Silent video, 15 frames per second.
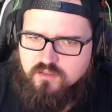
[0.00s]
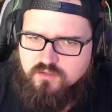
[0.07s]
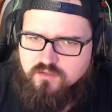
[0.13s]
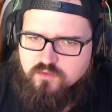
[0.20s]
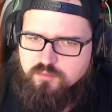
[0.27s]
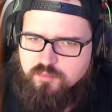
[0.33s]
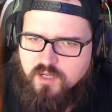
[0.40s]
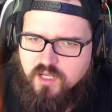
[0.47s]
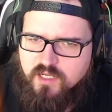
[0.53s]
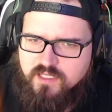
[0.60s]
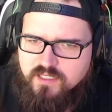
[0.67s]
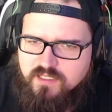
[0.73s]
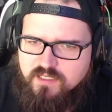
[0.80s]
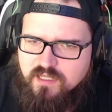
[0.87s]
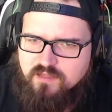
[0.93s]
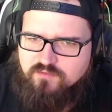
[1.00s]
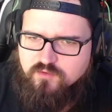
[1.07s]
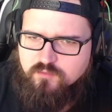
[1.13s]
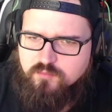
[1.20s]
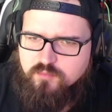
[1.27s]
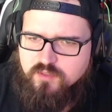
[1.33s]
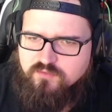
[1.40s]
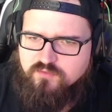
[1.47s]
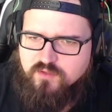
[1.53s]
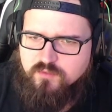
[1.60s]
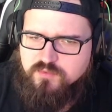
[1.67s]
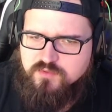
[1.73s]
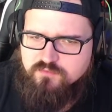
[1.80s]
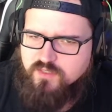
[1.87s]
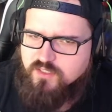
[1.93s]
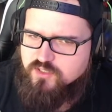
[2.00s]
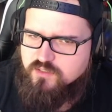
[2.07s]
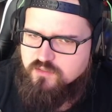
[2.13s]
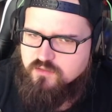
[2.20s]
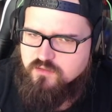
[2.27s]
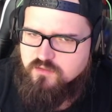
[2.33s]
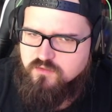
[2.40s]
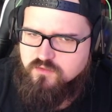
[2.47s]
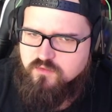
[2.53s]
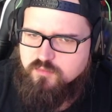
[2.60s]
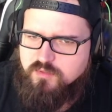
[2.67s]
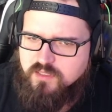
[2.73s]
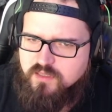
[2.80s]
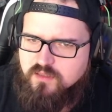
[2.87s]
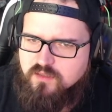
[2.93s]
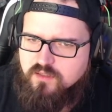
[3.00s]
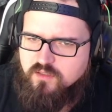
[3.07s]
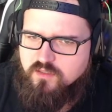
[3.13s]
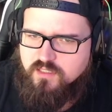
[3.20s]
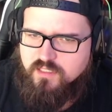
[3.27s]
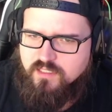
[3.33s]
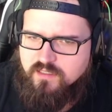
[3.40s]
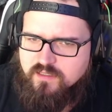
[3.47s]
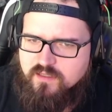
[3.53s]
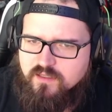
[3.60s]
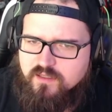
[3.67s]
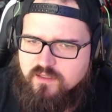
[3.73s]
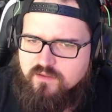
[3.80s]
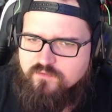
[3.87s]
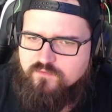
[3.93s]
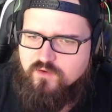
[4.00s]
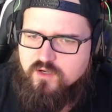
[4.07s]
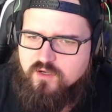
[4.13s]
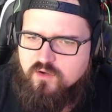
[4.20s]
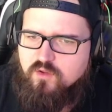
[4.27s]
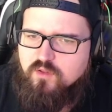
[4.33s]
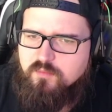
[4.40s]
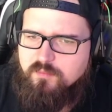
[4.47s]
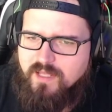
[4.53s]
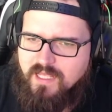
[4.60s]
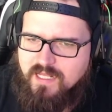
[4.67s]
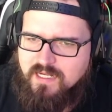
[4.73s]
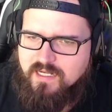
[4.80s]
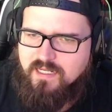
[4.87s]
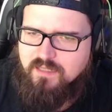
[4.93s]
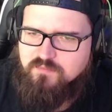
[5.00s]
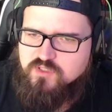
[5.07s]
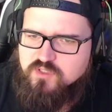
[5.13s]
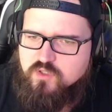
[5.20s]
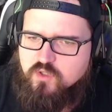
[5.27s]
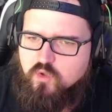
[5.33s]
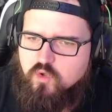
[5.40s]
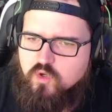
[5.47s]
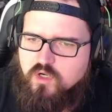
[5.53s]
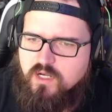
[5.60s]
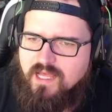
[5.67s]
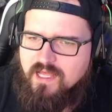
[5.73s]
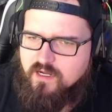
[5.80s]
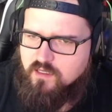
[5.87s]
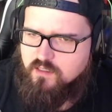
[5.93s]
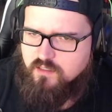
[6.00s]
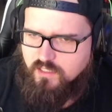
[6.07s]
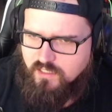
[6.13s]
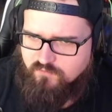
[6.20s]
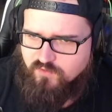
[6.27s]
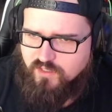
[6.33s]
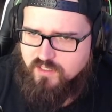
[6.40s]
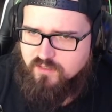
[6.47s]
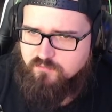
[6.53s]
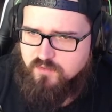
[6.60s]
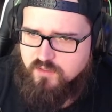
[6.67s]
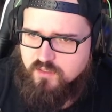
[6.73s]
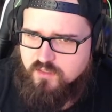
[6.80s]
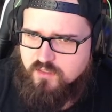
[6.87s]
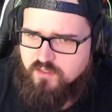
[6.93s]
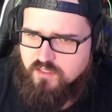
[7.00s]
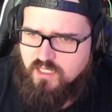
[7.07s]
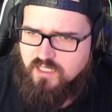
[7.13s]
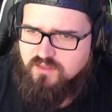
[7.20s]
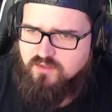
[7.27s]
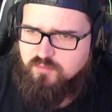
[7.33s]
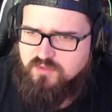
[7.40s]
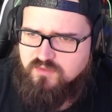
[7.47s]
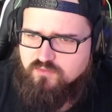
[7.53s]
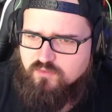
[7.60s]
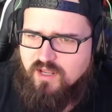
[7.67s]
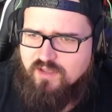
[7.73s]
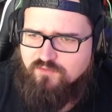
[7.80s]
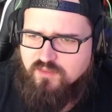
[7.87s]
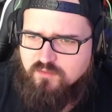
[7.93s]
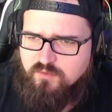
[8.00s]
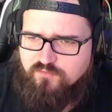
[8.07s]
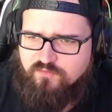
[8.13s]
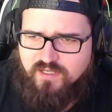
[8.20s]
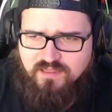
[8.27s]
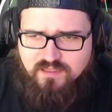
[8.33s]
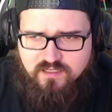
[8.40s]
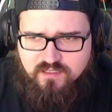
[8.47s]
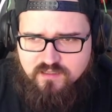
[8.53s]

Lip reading: You pocket it after briefly observation. You'll be looking for an old man named Scorner in Avernum. He ain't to be trifled with either.